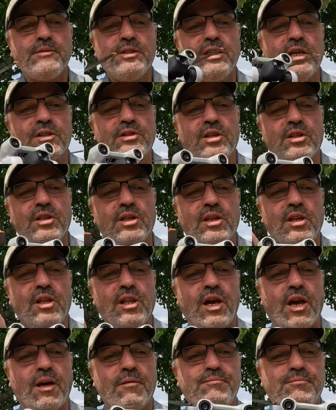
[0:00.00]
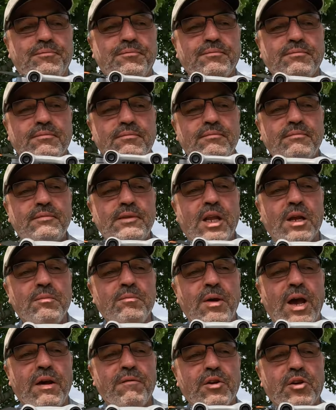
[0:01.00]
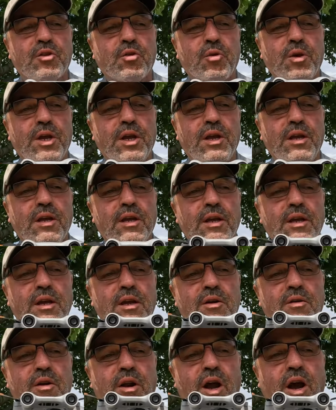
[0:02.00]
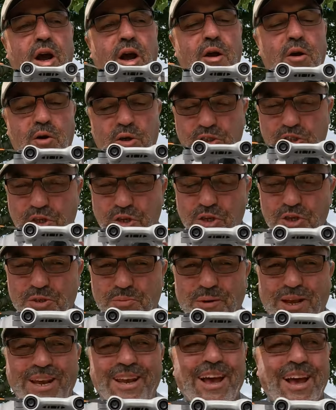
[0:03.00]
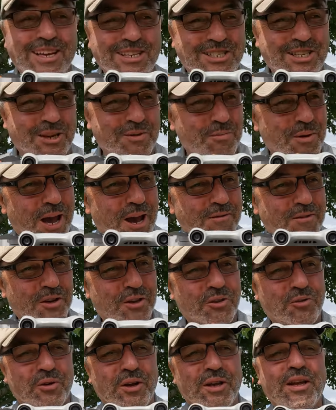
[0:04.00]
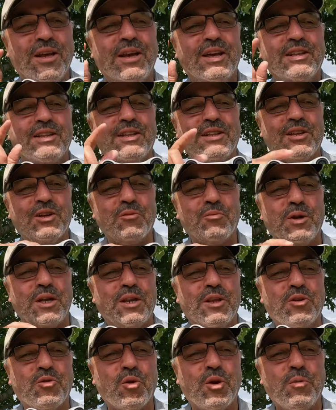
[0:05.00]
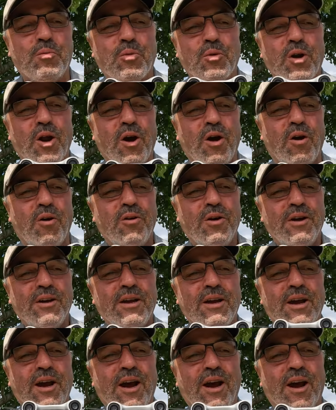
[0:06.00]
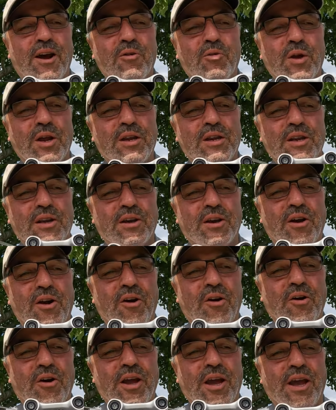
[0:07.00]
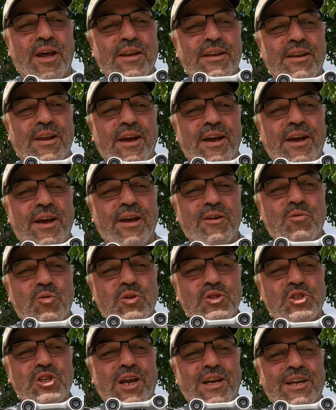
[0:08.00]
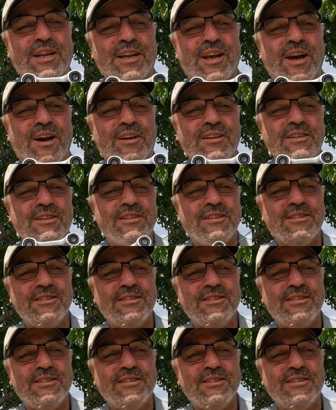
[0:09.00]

get the little Mavic 3, or excuse me, I said Mavic 3, the little Mini 3 Pro ready to go, and we'll check it out.